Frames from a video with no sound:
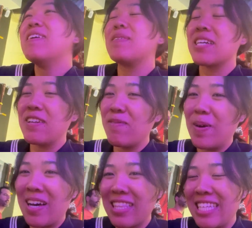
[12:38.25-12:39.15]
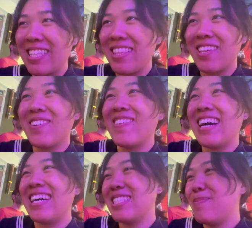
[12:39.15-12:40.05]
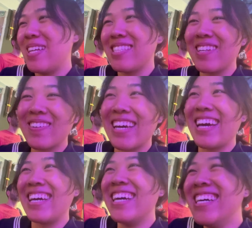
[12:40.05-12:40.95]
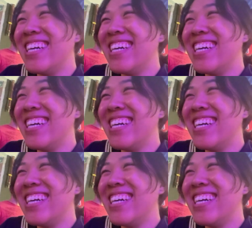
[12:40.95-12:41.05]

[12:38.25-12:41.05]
We could have bought this in the US, but it's okay.